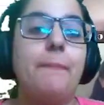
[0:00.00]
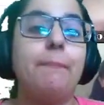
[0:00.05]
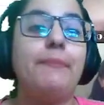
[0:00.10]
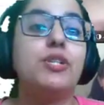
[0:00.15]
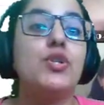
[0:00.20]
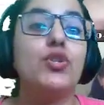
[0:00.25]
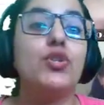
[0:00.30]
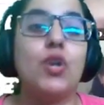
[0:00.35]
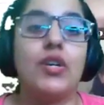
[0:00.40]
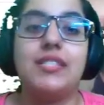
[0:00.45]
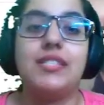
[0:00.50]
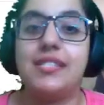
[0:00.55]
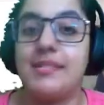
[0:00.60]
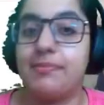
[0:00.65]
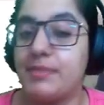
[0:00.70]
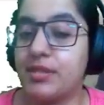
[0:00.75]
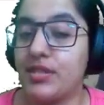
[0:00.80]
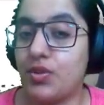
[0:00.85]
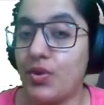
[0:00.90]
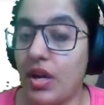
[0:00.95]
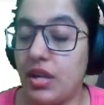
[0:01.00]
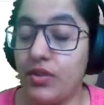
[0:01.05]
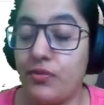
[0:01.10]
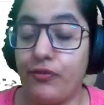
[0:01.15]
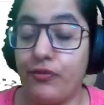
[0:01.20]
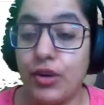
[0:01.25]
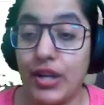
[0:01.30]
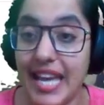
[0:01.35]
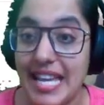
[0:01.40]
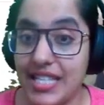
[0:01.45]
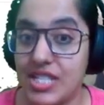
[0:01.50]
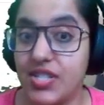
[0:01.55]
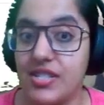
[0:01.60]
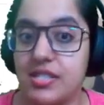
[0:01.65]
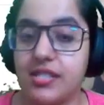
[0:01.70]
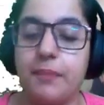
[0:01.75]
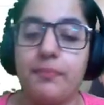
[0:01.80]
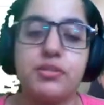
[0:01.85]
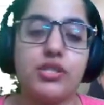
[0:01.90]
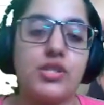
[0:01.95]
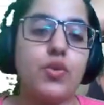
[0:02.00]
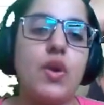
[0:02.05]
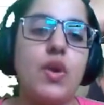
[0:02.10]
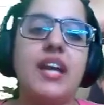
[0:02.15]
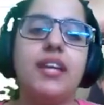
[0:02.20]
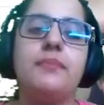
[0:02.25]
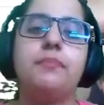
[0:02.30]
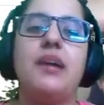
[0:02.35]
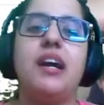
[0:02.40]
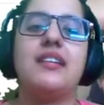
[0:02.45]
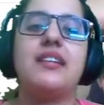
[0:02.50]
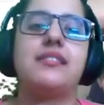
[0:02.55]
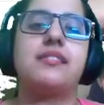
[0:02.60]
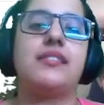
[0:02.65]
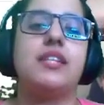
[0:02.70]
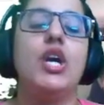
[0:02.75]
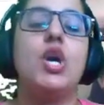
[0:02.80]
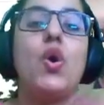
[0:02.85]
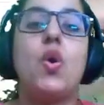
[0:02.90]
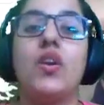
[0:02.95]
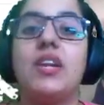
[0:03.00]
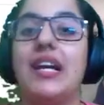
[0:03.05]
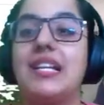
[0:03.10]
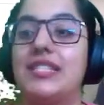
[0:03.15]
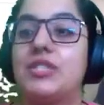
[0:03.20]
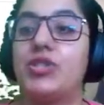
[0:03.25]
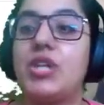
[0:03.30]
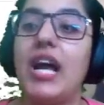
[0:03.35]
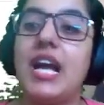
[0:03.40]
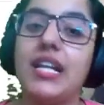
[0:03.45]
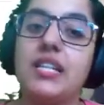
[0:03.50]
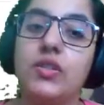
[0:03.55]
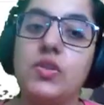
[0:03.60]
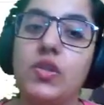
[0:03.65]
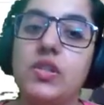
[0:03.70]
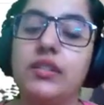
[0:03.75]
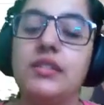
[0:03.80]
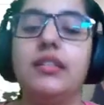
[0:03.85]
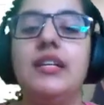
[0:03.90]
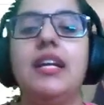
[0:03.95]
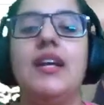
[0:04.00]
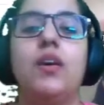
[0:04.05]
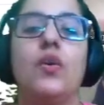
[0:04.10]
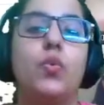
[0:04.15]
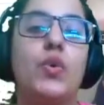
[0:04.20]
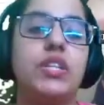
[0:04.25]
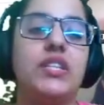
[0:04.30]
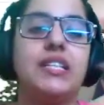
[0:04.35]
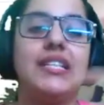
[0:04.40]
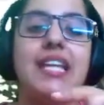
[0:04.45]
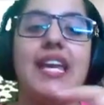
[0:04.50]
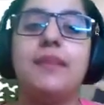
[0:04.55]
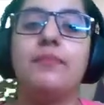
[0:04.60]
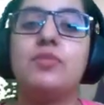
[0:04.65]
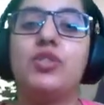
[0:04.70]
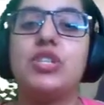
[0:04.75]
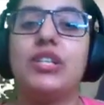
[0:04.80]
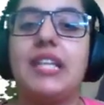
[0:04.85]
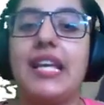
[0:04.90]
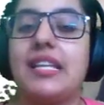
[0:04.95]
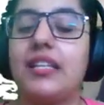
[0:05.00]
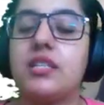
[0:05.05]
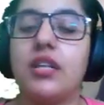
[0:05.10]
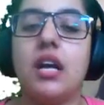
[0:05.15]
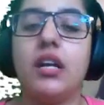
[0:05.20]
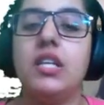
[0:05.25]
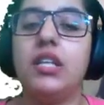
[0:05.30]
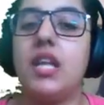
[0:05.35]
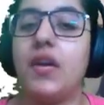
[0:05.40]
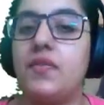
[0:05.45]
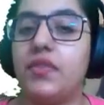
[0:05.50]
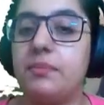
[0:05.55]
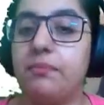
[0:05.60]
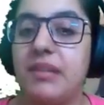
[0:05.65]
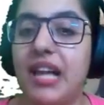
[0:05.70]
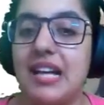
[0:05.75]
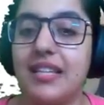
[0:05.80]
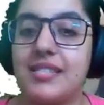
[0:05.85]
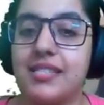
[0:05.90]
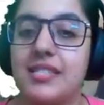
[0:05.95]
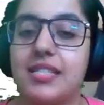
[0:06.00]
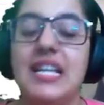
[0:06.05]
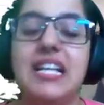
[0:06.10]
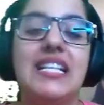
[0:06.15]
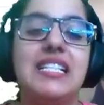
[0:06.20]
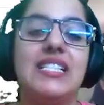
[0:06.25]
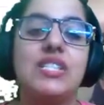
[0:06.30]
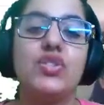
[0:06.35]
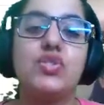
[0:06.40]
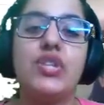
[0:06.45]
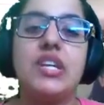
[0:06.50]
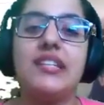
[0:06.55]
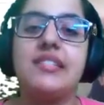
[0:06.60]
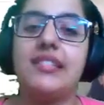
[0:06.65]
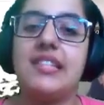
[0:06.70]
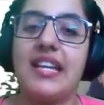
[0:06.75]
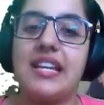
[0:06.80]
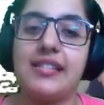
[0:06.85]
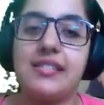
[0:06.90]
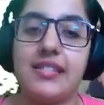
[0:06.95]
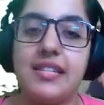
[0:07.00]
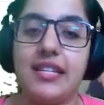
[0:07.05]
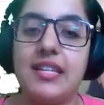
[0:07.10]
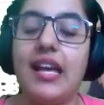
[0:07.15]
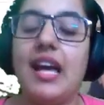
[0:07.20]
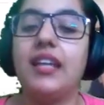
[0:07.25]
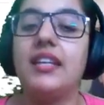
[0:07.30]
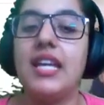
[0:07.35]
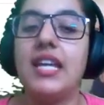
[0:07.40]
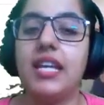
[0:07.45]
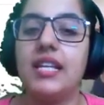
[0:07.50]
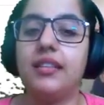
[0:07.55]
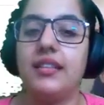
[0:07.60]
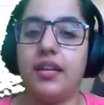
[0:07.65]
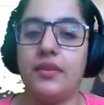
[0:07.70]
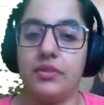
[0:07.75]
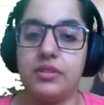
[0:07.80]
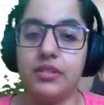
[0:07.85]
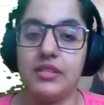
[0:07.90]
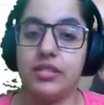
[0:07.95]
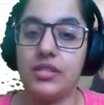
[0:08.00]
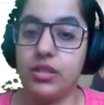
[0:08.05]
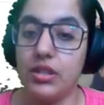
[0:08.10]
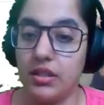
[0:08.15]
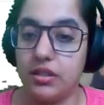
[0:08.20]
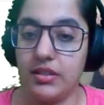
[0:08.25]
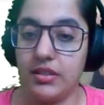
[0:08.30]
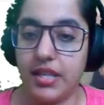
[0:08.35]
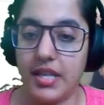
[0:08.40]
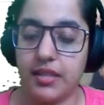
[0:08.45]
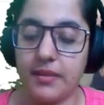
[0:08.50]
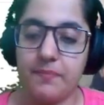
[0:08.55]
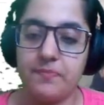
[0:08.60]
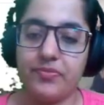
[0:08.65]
Do not forget to subscribe us on our channel with the name Glecta 11 Plus GCSE and A-Level Learning.